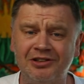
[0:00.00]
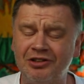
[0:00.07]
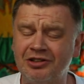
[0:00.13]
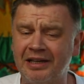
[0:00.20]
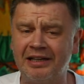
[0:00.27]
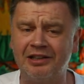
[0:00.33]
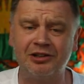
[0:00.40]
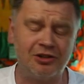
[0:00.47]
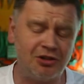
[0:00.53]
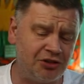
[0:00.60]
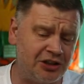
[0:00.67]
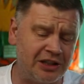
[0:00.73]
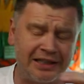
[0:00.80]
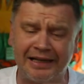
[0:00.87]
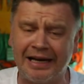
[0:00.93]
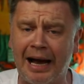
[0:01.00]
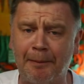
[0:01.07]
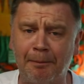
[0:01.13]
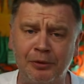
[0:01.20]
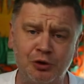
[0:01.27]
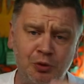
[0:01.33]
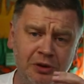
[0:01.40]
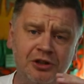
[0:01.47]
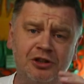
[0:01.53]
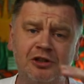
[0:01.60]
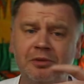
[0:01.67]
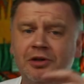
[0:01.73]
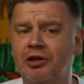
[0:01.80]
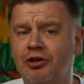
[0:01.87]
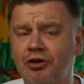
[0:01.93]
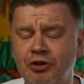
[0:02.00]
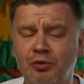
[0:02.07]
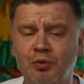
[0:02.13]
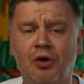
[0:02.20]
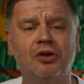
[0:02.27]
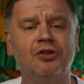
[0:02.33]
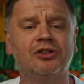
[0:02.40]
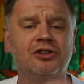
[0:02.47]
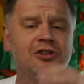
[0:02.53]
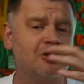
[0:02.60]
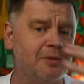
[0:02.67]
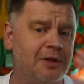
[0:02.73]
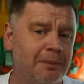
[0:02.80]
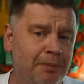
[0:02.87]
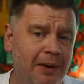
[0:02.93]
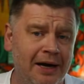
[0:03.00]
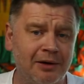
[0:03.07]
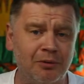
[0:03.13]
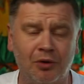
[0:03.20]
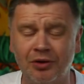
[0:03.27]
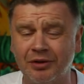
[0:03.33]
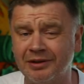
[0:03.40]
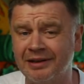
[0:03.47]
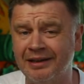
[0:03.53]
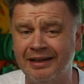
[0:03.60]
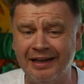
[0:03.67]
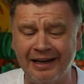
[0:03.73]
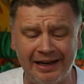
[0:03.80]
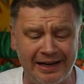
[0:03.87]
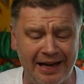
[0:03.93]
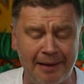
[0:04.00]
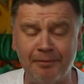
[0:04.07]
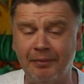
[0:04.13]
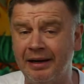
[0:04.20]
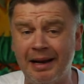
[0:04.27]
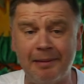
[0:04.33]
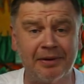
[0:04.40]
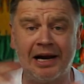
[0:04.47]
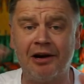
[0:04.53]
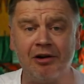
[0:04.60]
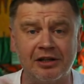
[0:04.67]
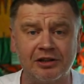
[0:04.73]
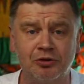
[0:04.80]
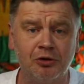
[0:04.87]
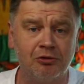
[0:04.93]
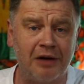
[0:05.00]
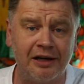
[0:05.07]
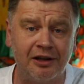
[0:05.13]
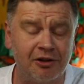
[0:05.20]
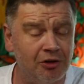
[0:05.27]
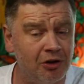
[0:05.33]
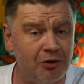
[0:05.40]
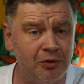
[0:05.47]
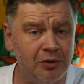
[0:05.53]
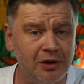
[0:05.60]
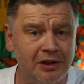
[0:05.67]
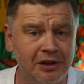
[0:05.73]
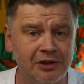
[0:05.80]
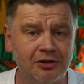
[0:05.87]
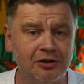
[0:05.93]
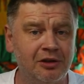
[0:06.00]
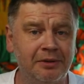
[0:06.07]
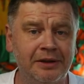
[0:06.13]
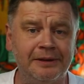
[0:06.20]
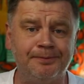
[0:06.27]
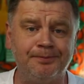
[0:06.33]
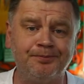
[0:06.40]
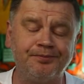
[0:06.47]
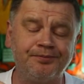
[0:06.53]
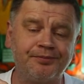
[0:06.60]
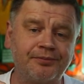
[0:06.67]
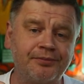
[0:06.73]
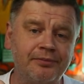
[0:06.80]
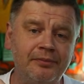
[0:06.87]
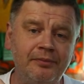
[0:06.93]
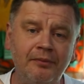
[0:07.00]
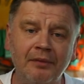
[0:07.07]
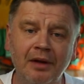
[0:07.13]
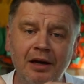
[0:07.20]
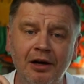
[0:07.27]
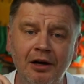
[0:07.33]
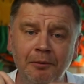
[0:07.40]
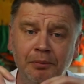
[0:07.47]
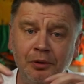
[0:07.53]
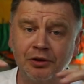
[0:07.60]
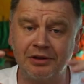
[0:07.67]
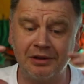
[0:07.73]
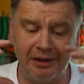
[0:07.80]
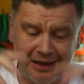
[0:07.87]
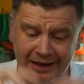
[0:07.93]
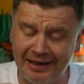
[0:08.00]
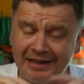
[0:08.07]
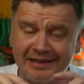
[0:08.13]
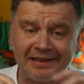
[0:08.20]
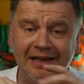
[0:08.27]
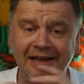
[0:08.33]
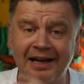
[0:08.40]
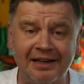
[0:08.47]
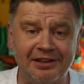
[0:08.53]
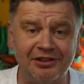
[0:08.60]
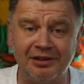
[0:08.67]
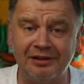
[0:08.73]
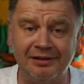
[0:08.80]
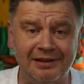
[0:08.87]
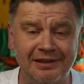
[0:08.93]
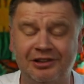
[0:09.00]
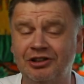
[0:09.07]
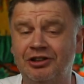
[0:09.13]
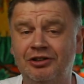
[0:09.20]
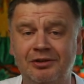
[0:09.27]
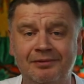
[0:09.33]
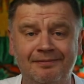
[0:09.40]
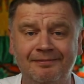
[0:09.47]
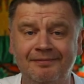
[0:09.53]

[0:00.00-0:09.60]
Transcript: It's just like such a gap between some of the good ones and some of the bad ones. And them characters go right through. Do you know what I mean? But in this collection, they're just,